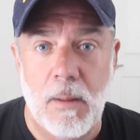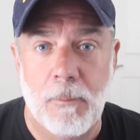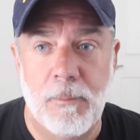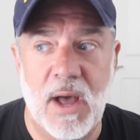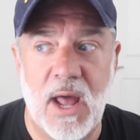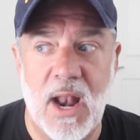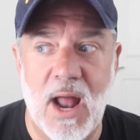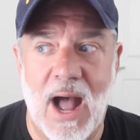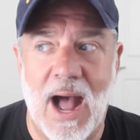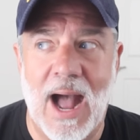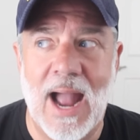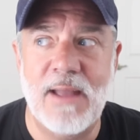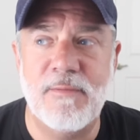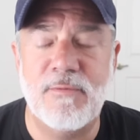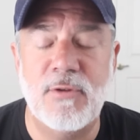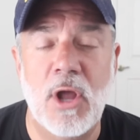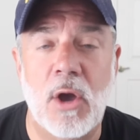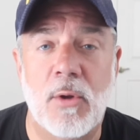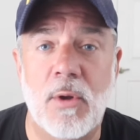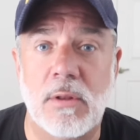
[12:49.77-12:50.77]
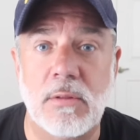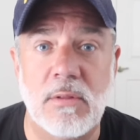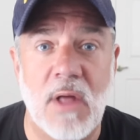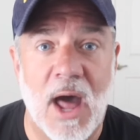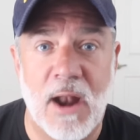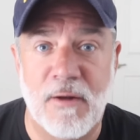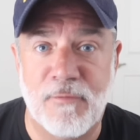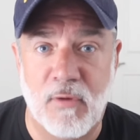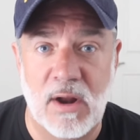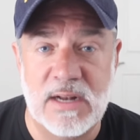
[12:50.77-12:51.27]
but I have known a
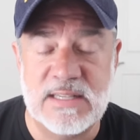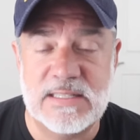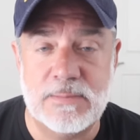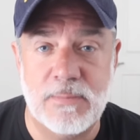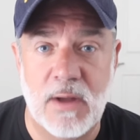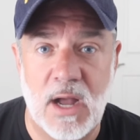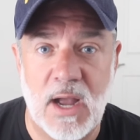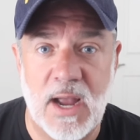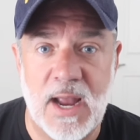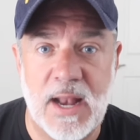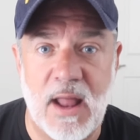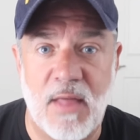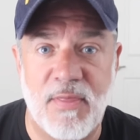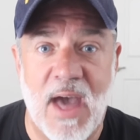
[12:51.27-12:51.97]
lot of friends of mine